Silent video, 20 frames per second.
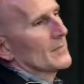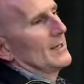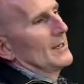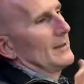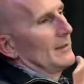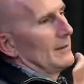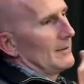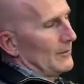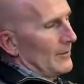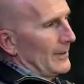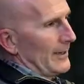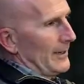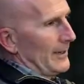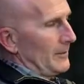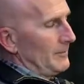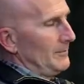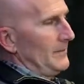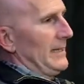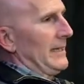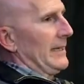
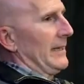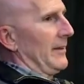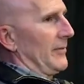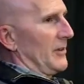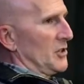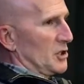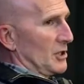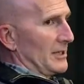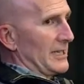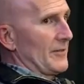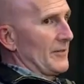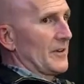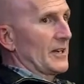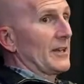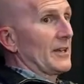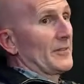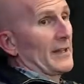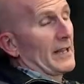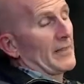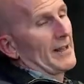Well, uh, the significant
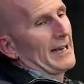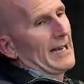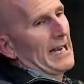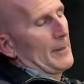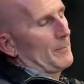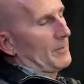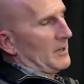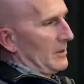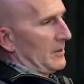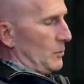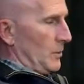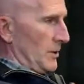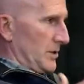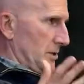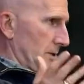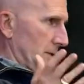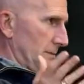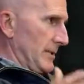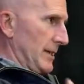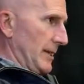thing that happened was,
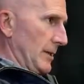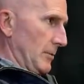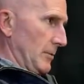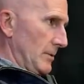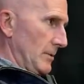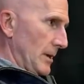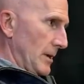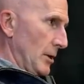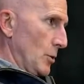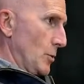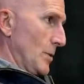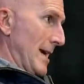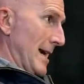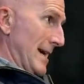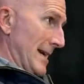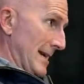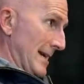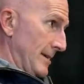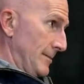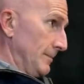you know,
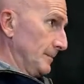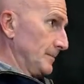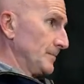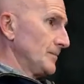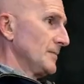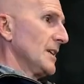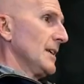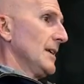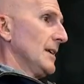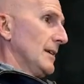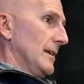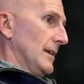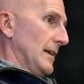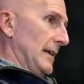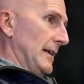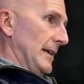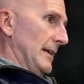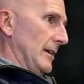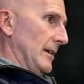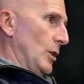09,
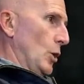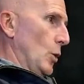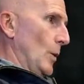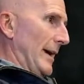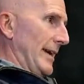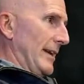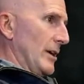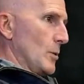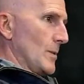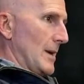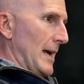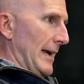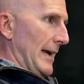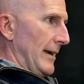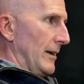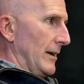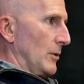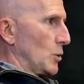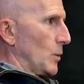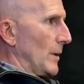uh, 08, 09,
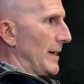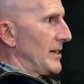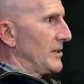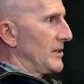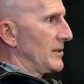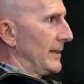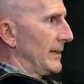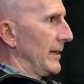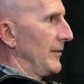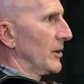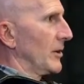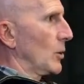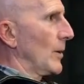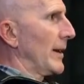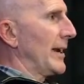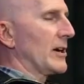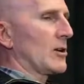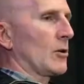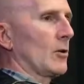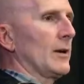2010, the credit
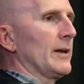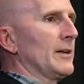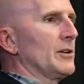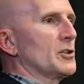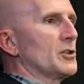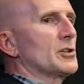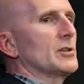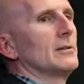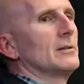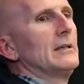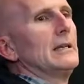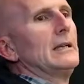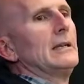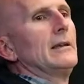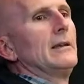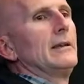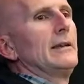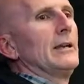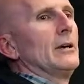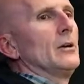crunch,
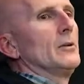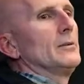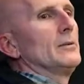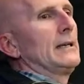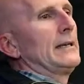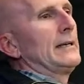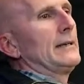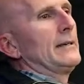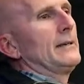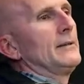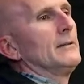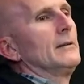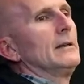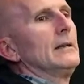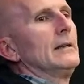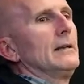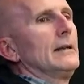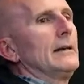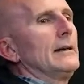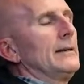you know,
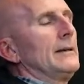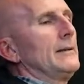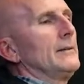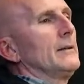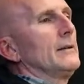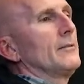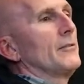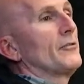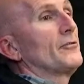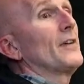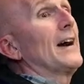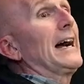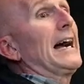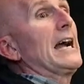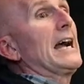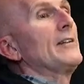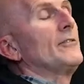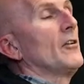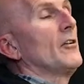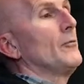uh,
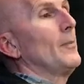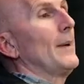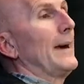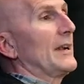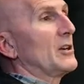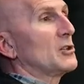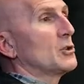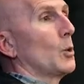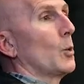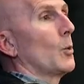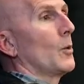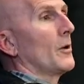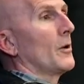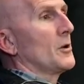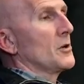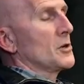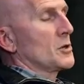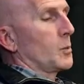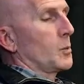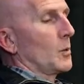five of my
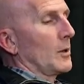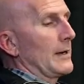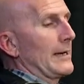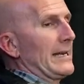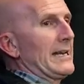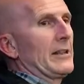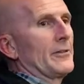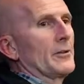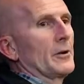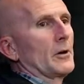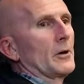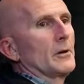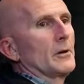stores were either